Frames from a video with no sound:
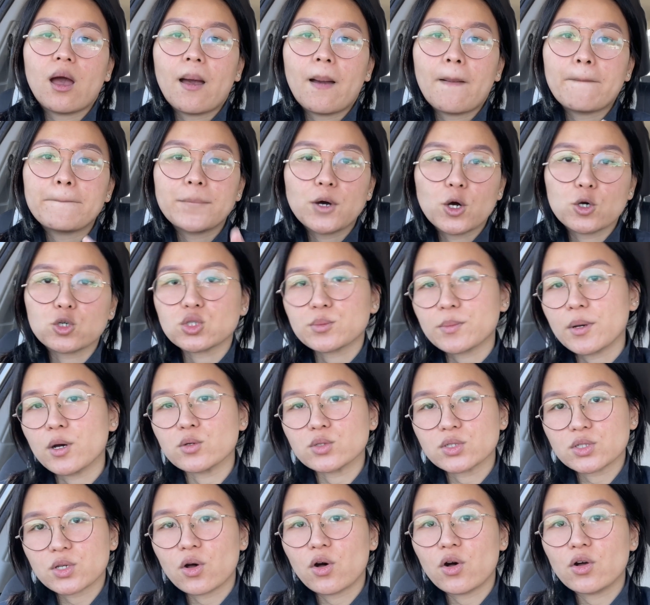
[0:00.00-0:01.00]

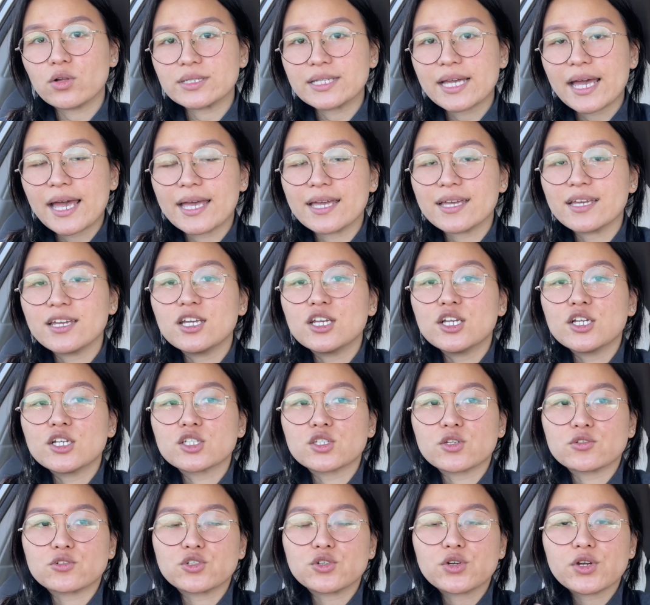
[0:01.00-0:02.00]
post-call day.
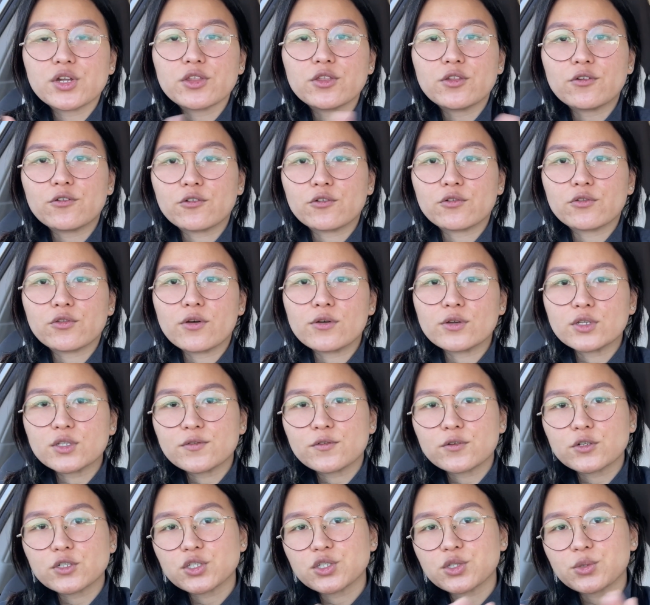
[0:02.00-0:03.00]
So during those
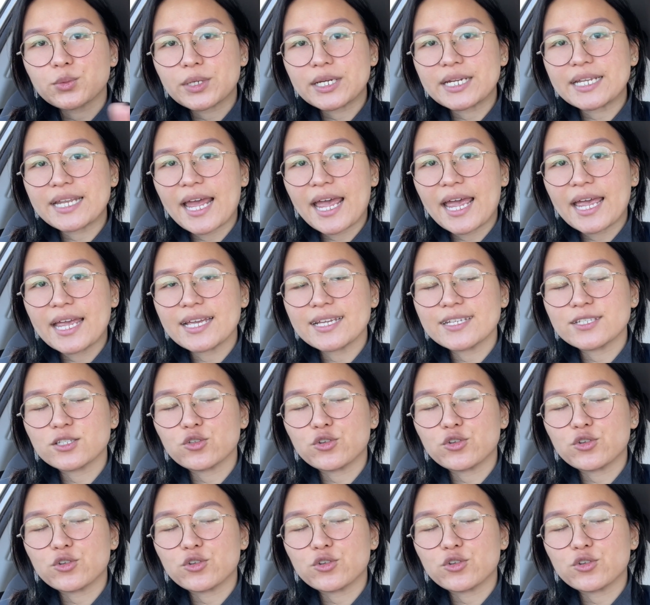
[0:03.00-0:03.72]
first 3 days,